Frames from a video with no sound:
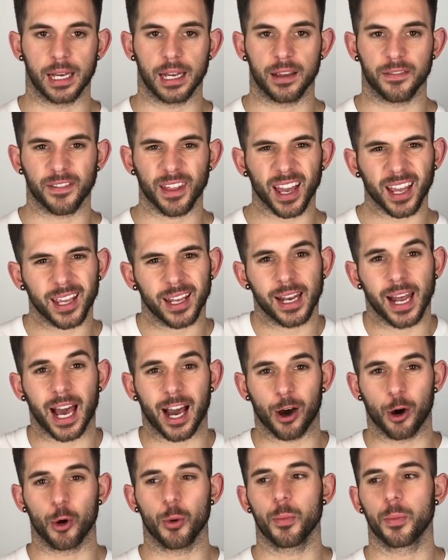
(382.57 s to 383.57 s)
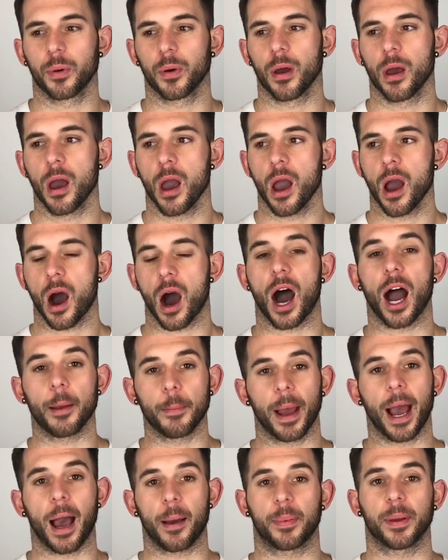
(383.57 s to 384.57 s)
And if that can help, I'm
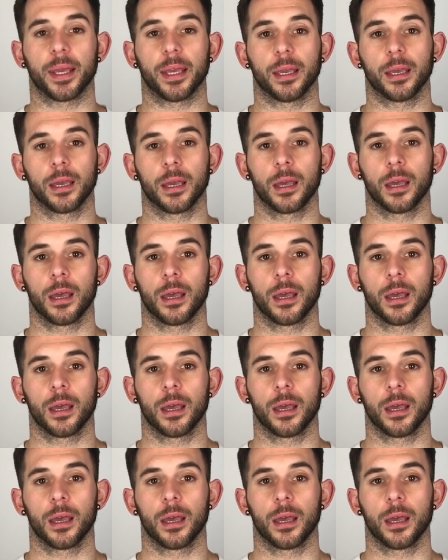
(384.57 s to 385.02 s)
happy.